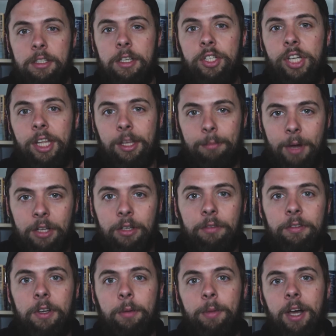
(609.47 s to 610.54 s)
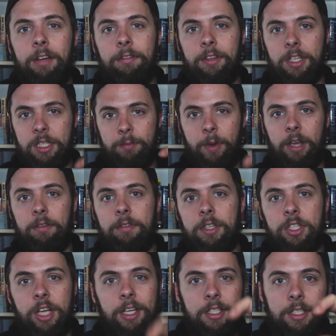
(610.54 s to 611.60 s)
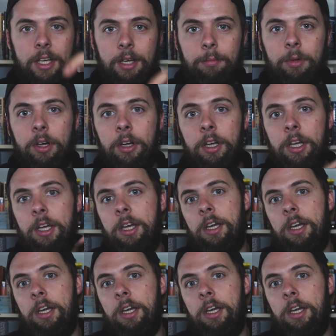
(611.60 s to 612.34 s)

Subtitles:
So check the manual for your bike for the spec for the chain slack, but